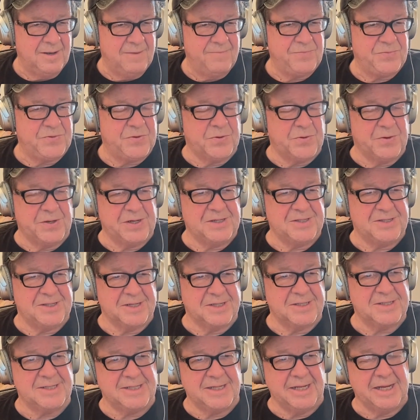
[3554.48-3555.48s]

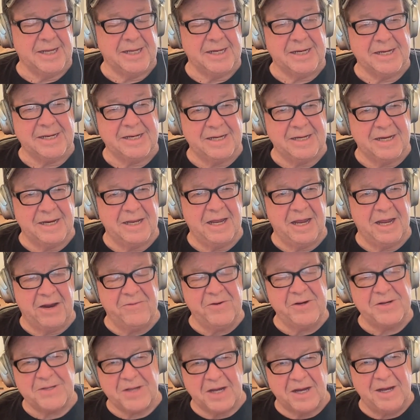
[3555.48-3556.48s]
2016, and
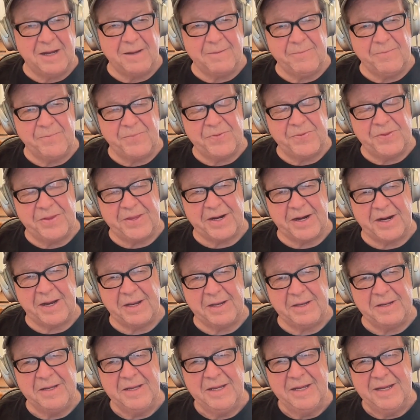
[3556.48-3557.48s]
every time that
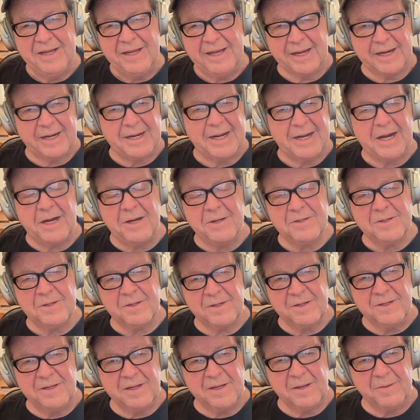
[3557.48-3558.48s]
I
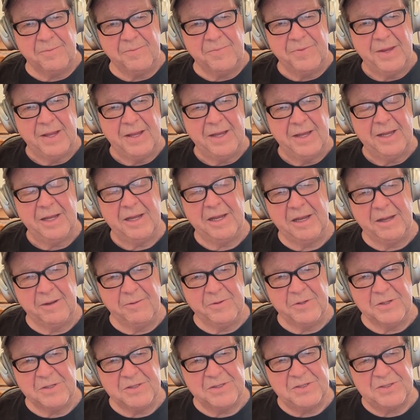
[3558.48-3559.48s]
encountered them, they
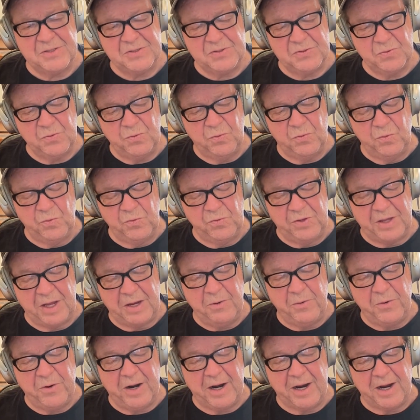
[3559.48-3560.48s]

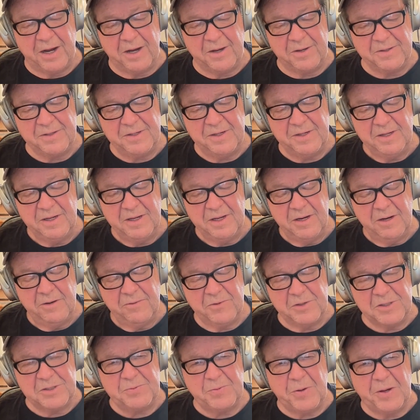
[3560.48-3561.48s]
were out
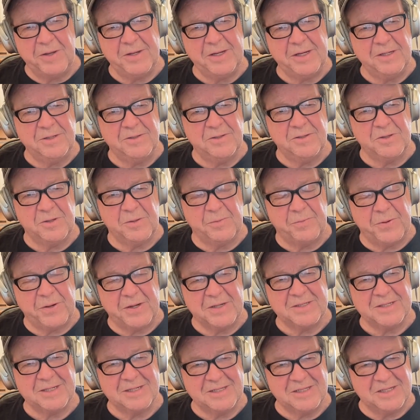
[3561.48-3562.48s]
responding to the
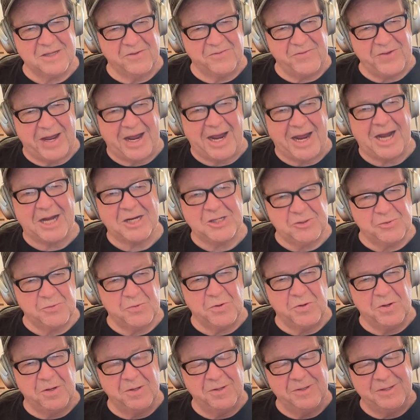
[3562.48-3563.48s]
presence of
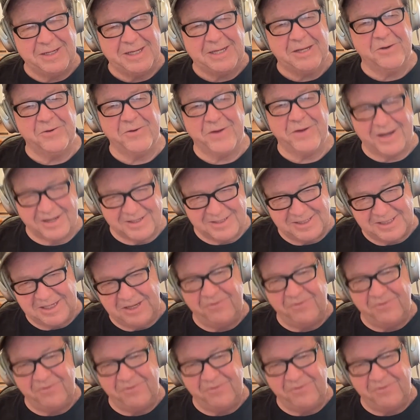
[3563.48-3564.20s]
actual neo-Nazi